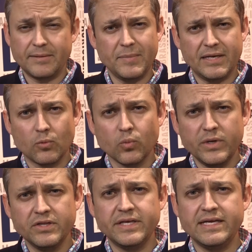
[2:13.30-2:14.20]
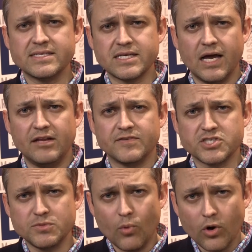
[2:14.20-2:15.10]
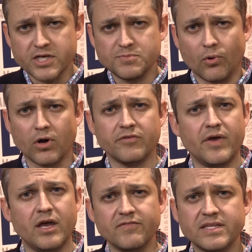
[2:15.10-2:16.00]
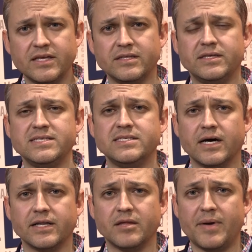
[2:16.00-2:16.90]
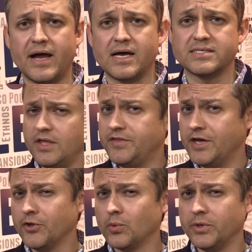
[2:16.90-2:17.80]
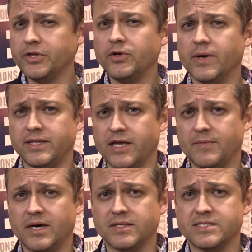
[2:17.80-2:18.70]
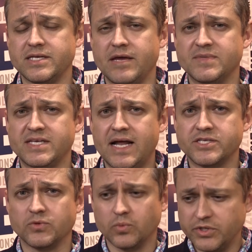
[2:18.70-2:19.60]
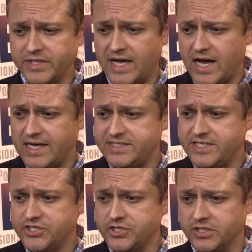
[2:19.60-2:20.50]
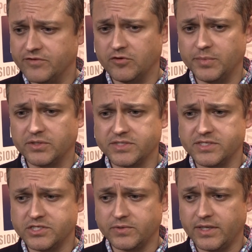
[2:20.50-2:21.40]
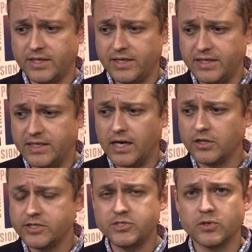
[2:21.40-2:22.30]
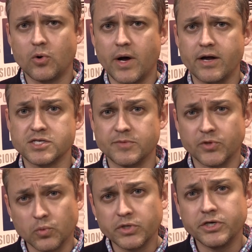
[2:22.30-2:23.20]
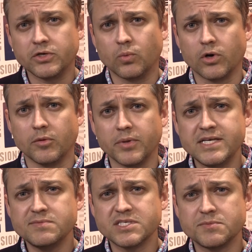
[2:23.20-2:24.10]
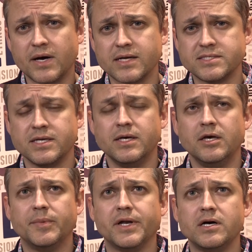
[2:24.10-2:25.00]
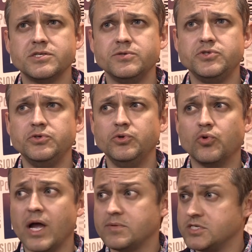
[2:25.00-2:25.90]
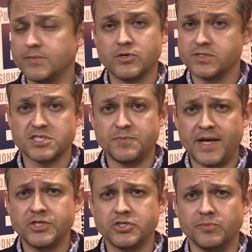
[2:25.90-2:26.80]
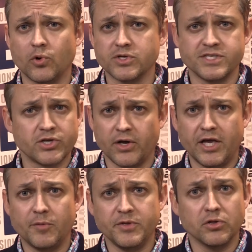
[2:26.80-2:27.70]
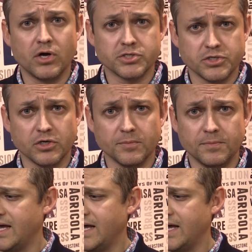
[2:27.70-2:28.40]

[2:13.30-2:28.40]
and it really is kind of a smorgasbord of everything that he's done in the past. And the other really great thing about this game is that it has a really high tension level built into it, not only to acquire some of the really good worker placement spots, but also to grab some of those expansion boards that are going to help you long term.